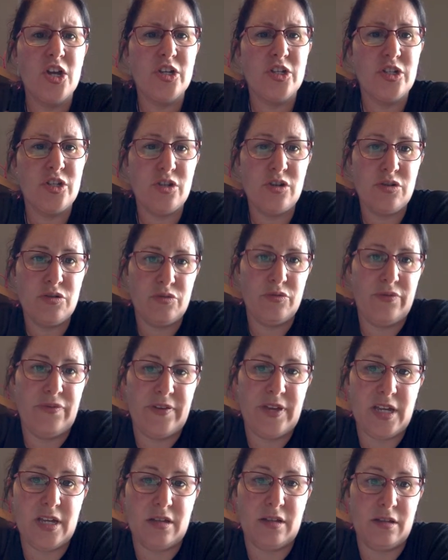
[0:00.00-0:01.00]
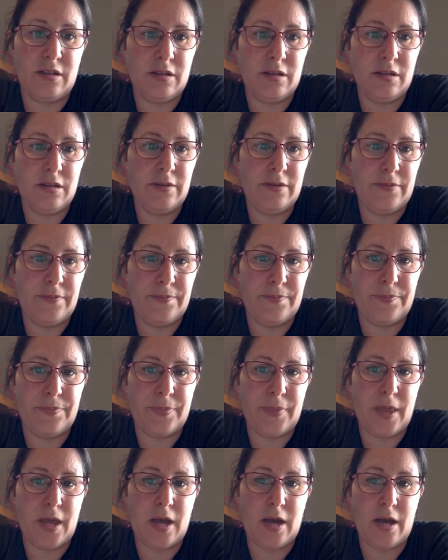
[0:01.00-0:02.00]
Do you feel
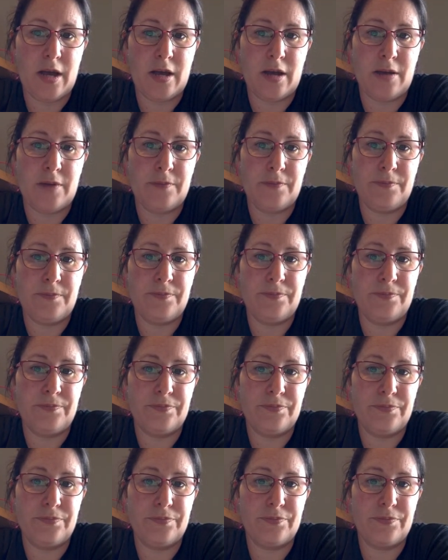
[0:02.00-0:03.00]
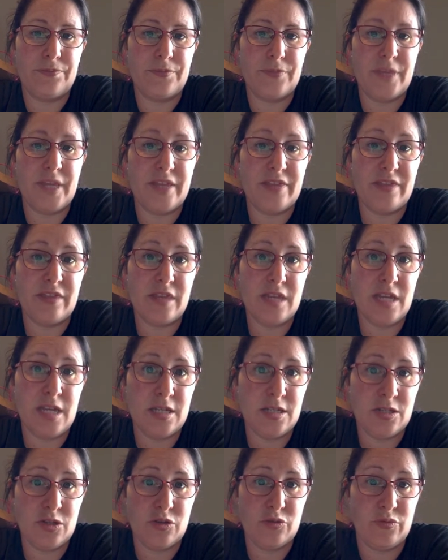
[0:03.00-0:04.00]
that
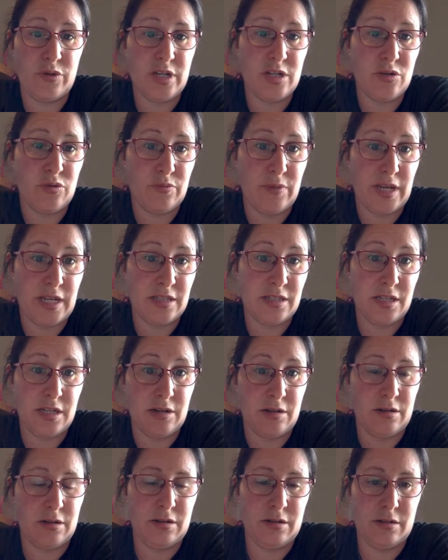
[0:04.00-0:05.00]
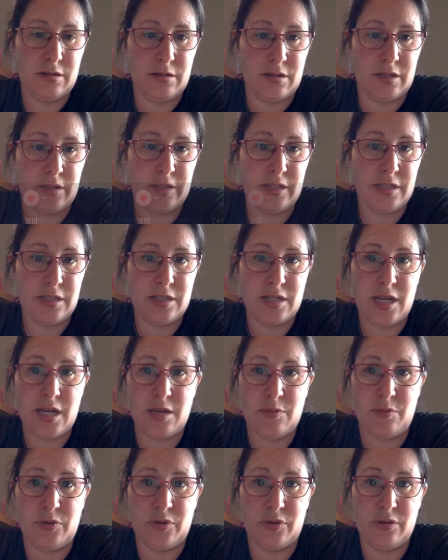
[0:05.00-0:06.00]
these 3 domains here on this
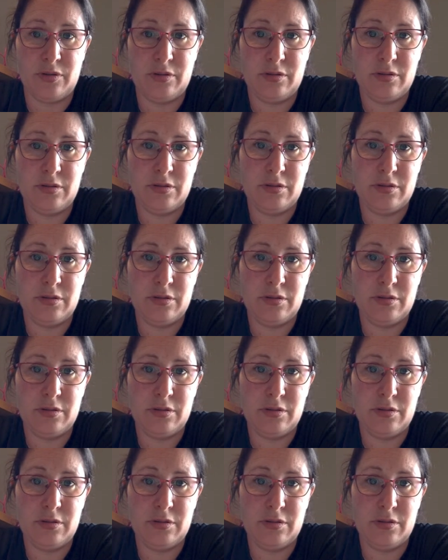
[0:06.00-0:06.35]
table